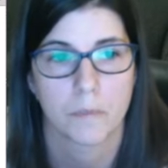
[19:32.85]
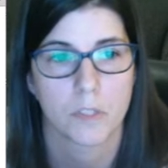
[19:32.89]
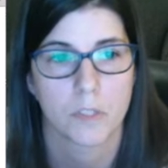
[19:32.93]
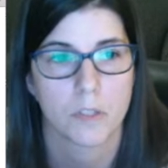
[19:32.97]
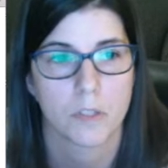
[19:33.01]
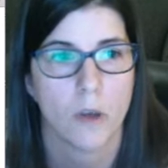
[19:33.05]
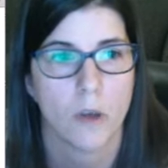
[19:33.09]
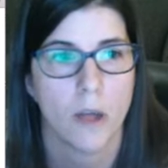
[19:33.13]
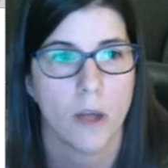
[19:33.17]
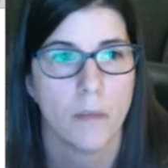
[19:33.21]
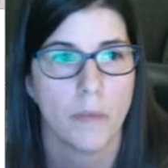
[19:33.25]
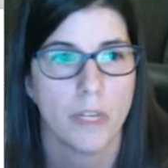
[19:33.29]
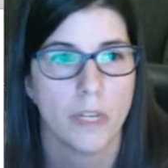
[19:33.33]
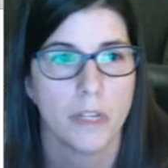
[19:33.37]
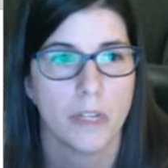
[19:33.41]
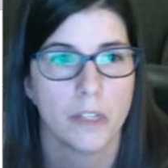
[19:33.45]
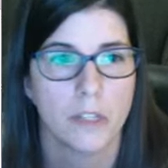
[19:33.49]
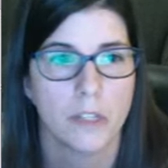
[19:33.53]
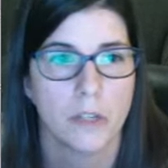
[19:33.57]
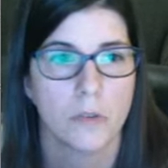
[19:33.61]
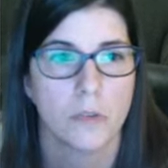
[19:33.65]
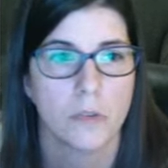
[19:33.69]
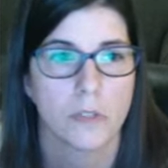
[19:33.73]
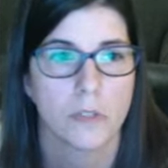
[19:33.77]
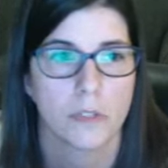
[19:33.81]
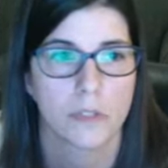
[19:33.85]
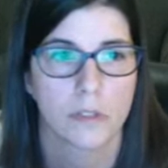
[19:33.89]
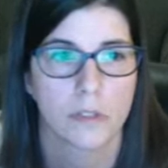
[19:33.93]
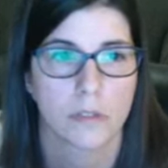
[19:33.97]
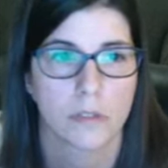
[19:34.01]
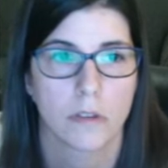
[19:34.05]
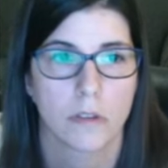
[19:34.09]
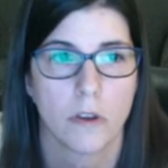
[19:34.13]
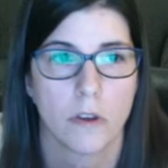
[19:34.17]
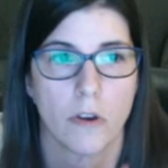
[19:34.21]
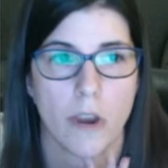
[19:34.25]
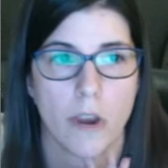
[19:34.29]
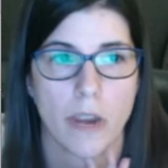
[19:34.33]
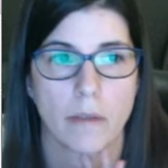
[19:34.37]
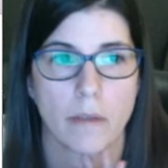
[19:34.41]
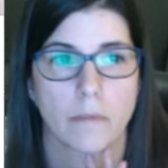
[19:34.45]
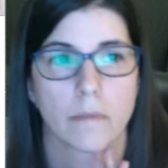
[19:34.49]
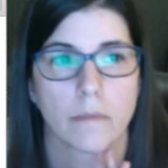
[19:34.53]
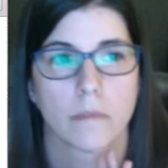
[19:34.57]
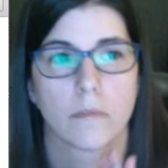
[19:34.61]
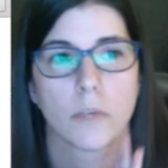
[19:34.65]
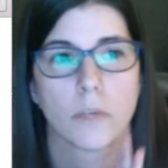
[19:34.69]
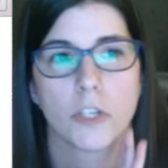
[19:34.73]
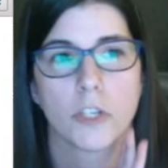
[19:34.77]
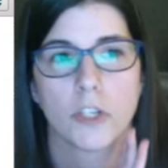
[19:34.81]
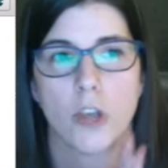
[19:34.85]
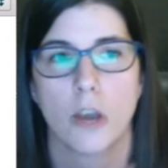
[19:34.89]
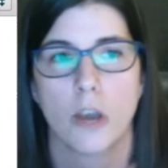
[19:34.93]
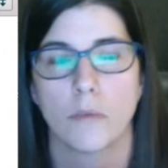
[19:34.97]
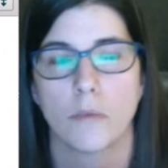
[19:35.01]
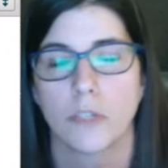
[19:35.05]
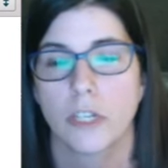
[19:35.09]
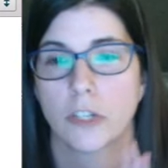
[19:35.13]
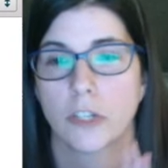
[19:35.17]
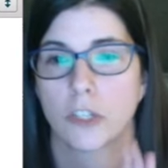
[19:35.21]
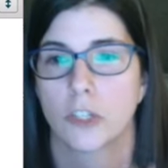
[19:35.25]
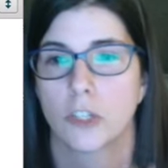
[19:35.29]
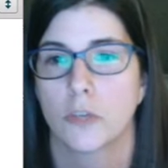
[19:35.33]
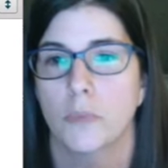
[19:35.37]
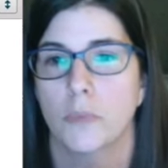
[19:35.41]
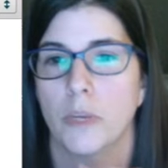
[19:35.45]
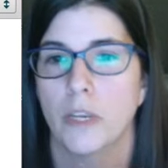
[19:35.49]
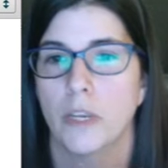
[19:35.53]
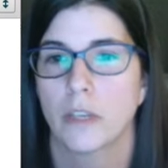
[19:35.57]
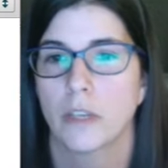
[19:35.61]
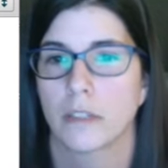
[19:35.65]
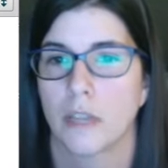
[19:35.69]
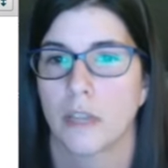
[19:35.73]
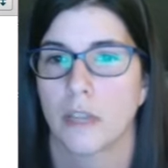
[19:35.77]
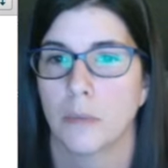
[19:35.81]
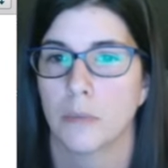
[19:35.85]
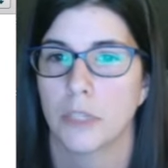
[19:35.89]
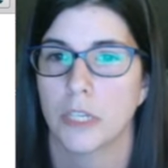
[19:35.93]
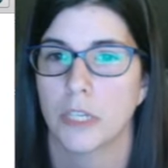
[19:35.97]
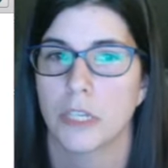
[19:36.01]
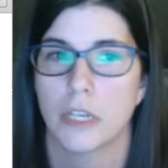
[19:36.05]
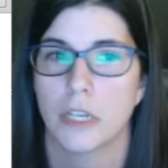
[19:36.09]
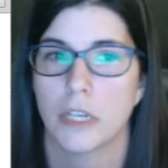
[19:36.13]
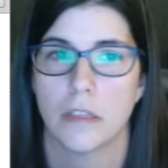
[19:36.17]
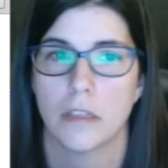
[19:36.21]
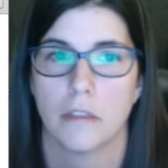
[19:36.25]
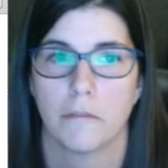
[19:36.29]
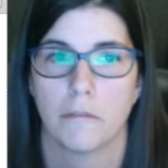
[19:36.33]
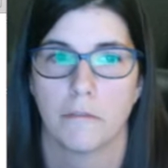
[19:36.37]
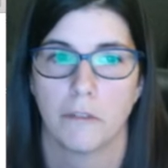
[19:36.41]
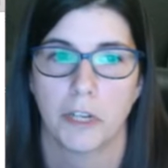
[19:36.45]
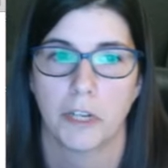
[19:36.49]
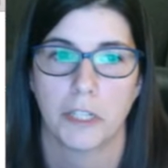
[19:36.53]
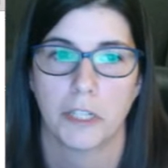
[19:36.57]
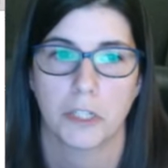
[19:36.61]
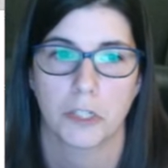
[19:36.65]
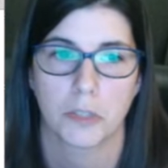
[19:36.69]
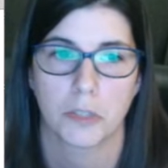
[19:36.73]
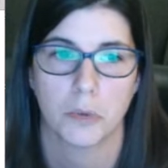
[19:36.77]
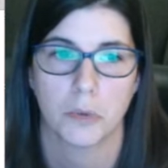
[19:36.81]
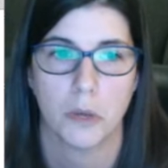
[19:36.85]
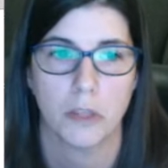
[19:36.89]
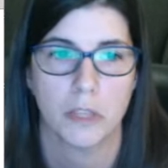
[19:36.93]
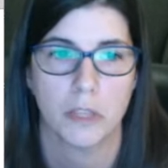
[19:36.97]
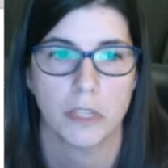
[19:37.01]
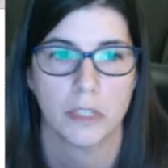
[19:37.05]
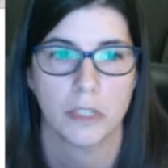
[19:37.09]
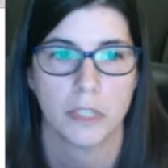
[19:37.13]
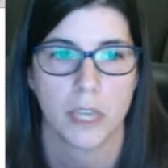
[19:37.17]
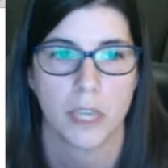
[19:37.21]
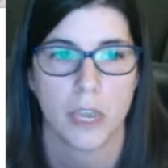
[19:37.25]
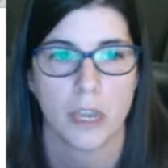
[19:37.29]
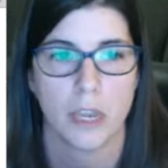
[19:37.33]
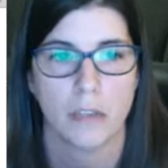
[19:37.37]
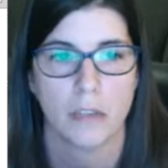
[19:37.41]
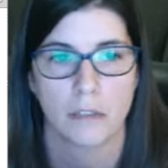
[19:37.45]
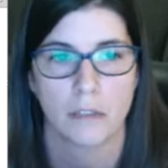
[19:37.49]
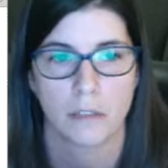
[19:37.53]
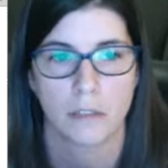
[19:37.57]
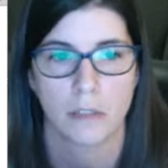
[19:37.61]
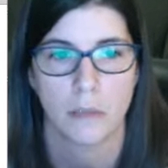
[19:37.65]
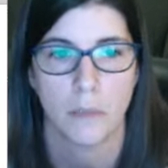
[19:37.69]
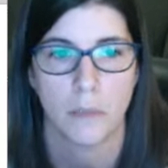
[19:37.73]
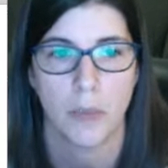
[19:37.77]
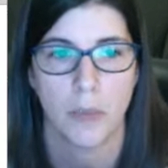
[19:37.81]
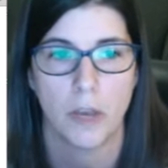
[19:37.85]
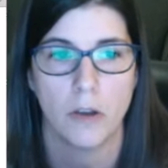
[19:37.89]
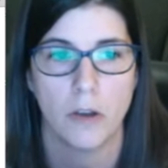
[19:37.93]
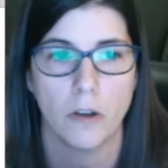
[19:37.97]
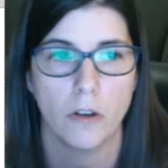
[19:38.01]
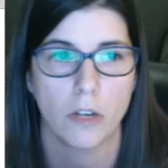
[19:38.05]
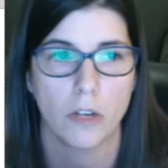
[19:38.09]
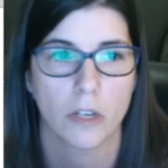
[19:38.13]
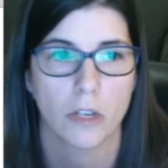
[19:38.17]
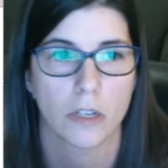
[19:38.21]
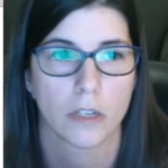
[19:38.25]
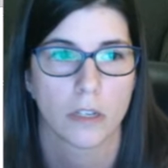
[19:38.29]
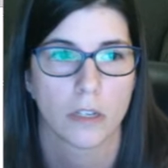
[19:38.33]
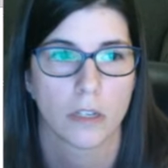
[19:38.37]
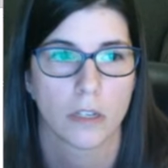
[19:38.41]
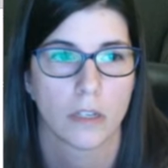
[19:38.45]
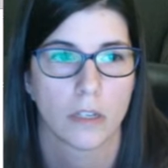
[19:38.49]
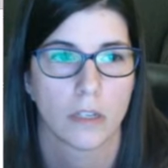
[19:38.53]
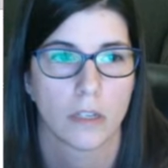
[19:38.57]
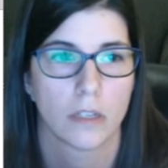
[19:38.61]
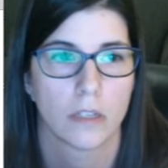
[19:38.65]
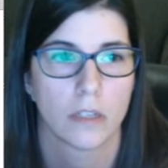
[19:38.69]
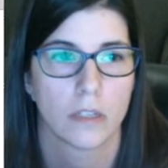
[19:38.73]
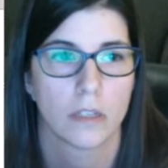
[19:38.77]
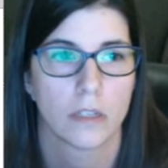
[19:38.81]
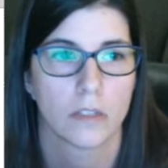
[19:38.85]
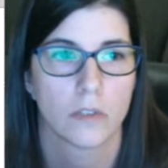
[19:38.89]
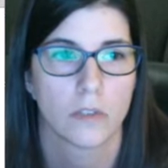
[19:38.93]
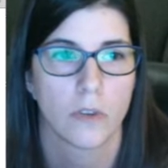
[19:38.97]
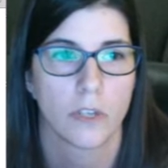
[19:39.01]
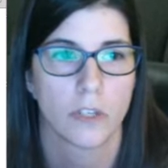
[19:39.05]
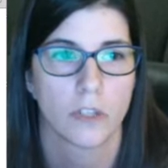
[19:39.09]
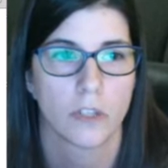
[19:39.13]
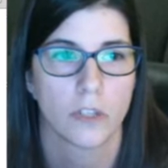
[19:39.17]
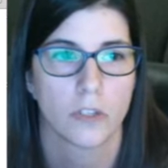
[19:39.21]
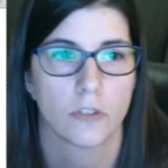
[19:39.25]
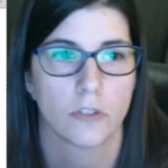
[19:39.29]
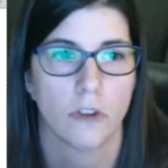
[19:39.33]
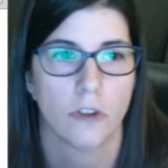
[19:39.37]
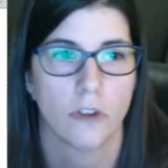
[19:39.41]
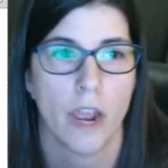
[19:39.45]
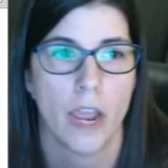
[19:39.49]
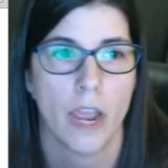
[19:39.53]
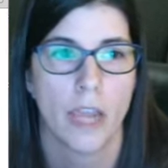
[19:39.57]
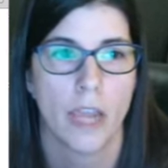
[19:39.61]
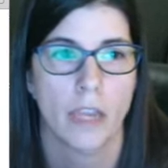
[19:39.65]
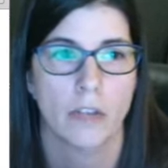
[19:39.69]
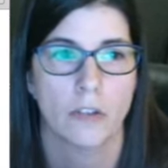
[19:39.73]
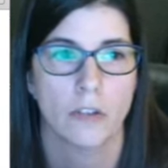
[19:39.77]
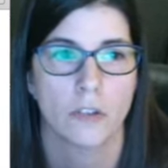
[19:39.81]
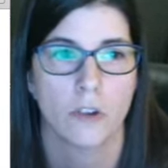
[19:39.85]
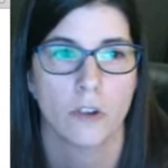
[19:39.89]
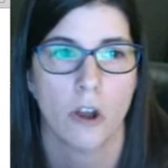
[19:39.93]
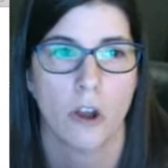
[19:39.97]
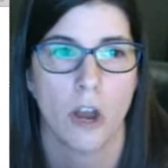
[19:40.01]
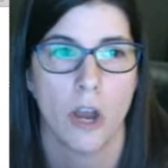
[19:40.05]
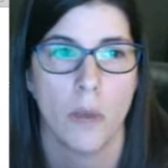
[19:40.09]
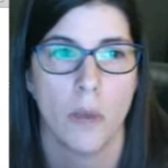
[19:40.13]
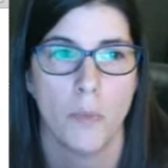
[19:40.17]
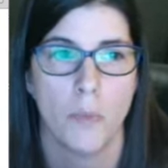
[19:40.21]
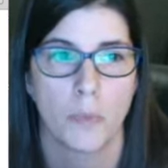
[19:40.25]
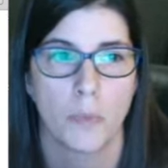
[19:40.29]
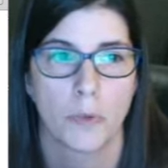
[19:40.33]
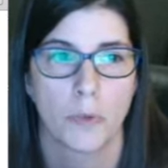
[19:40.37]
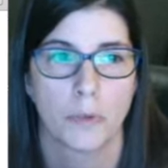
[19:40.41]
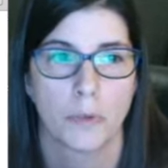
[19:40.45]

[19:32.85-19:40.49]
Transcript: So all I'm going to do is, all right, which object should be accepted in the fridge? Well, in this case, the milk. So I just drag and drop,